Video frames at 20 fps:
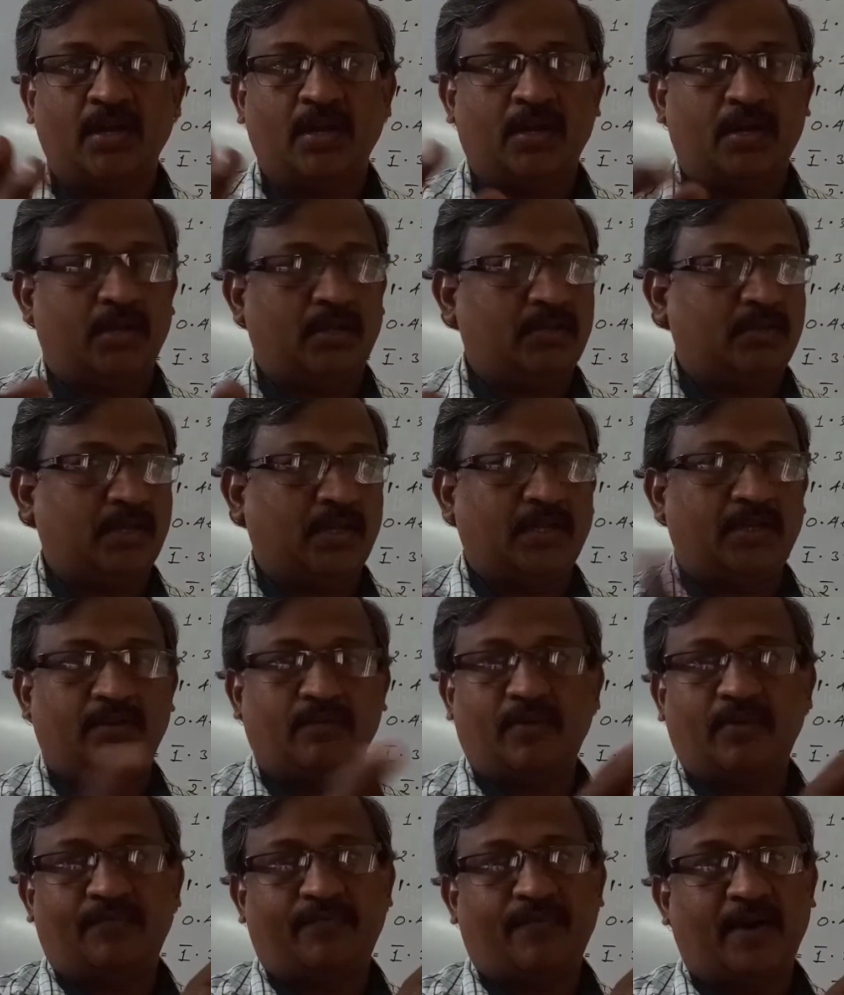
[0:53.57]
Then you
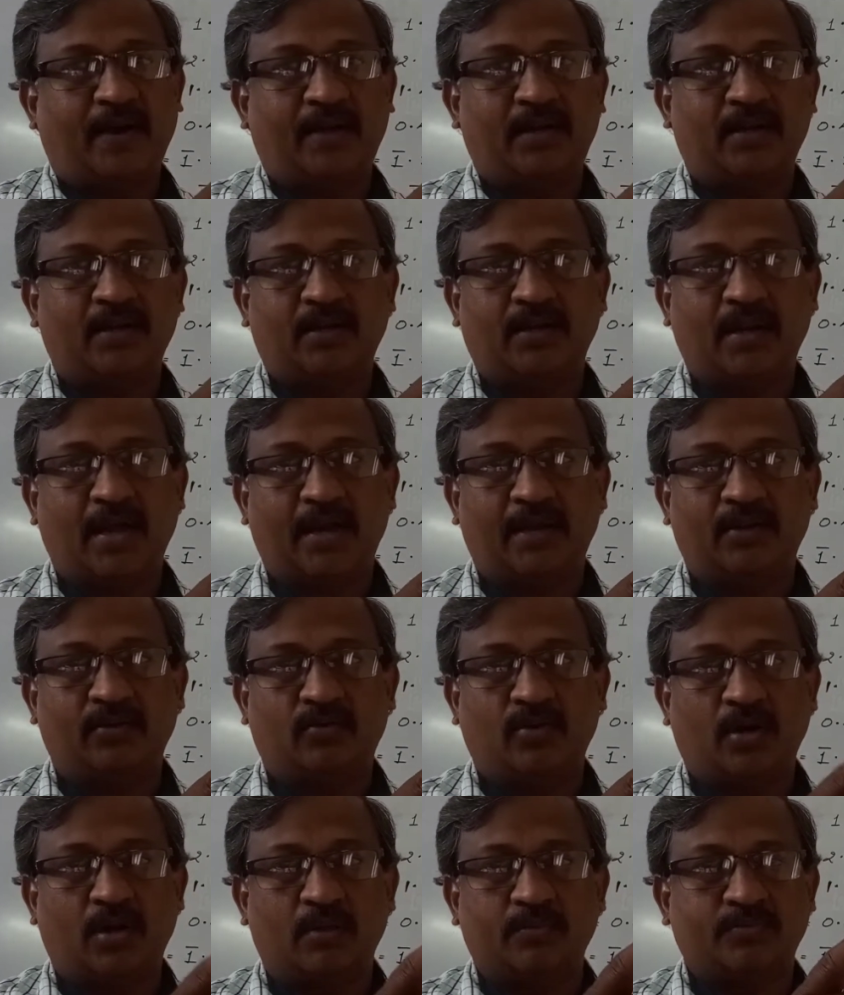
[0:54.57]
will find 9
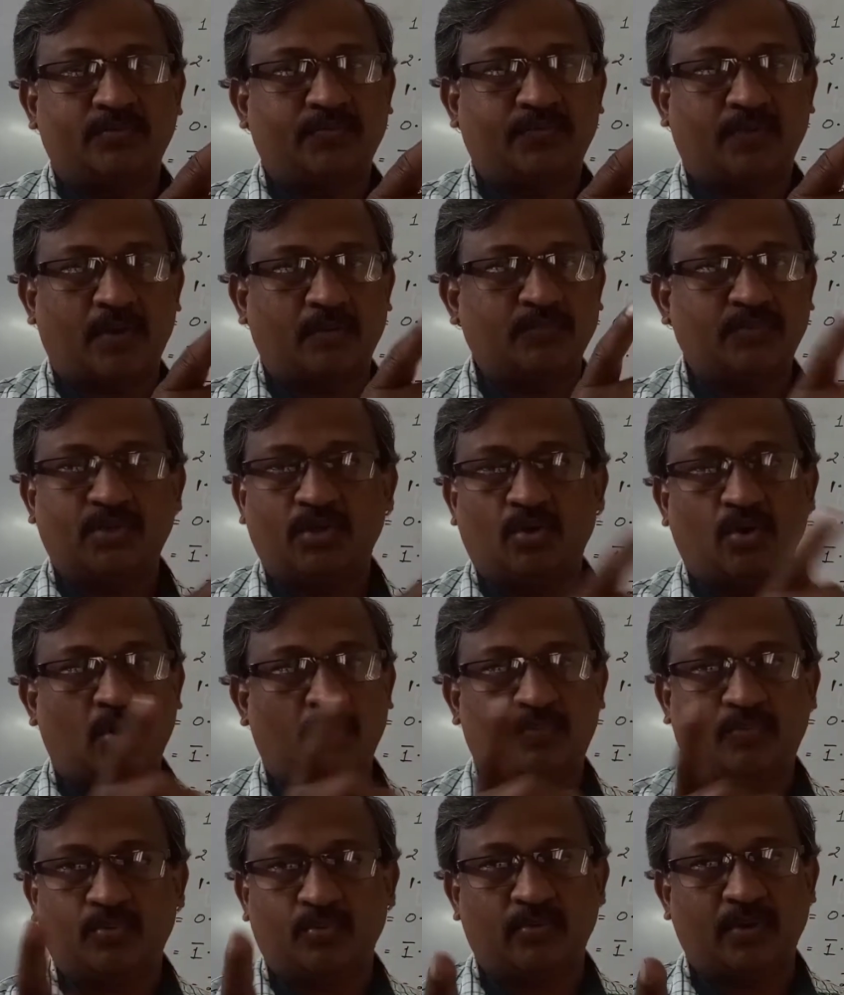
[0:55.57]
columns from 0
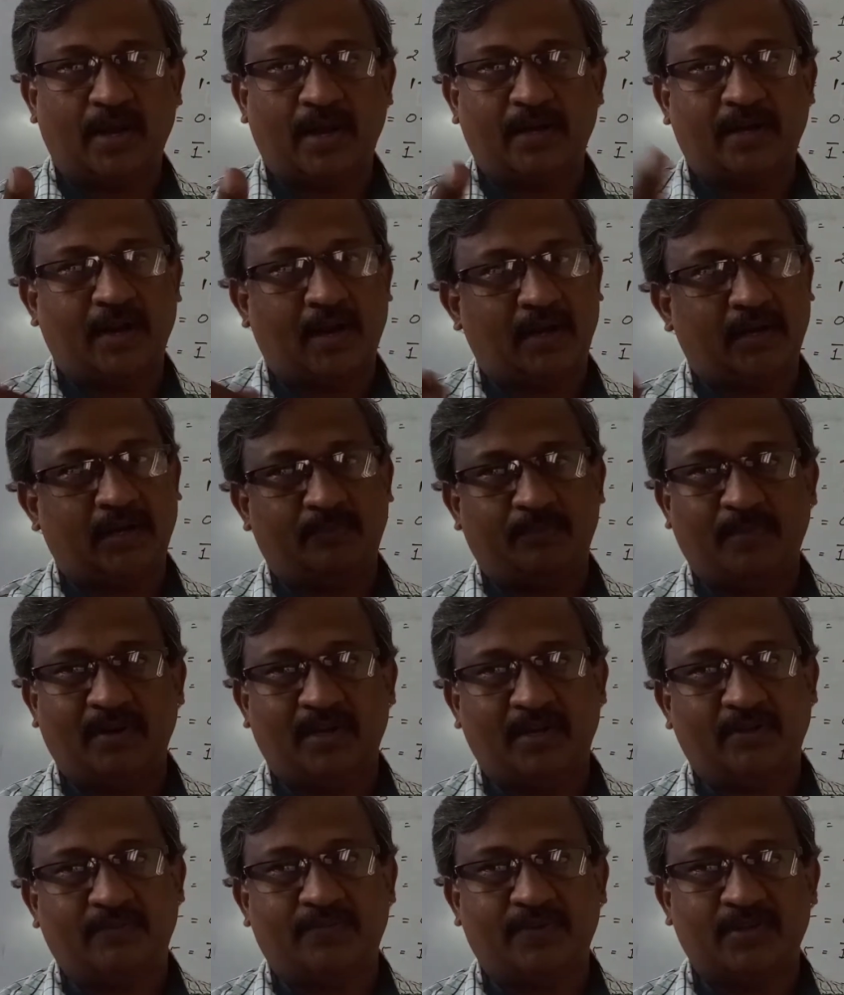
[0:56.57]
up to 9, and in mean
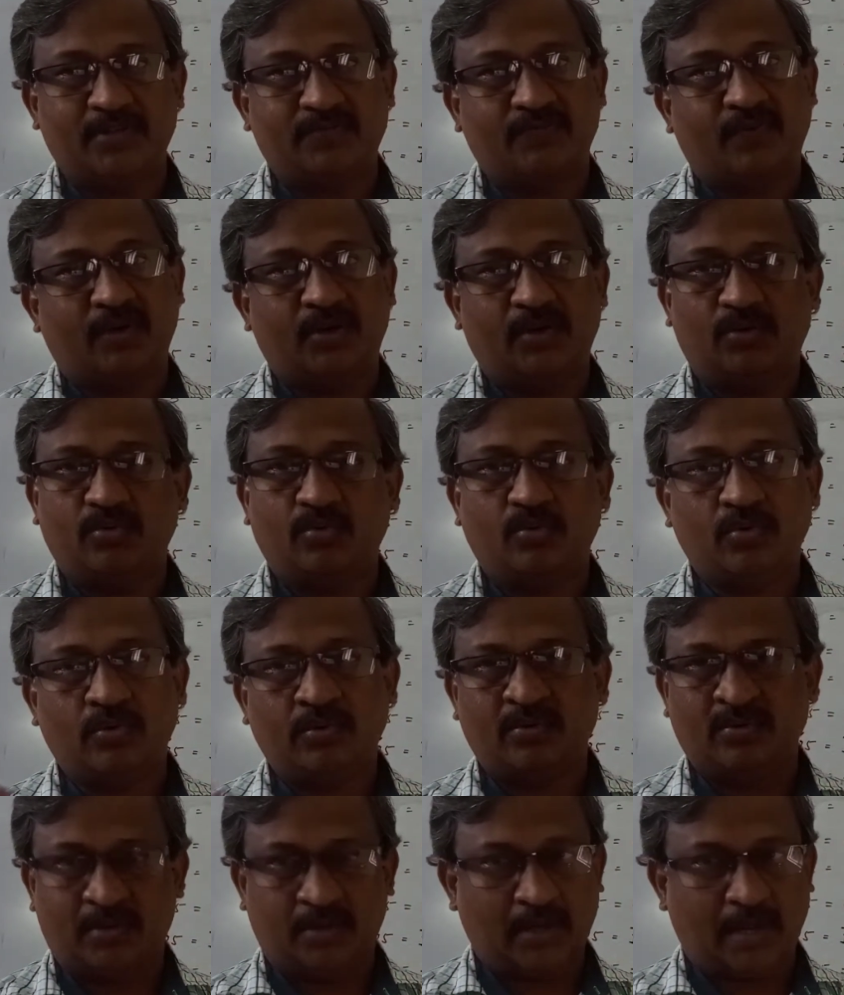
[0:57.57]
difference 1
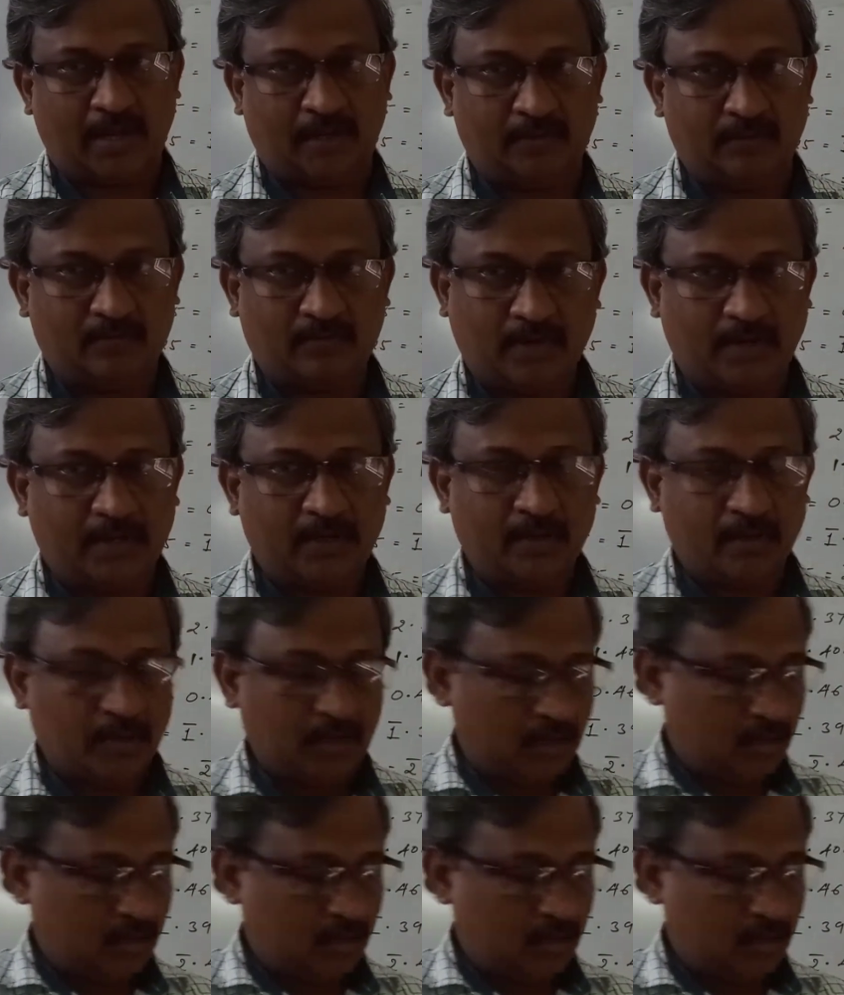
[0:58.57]
to 9, right?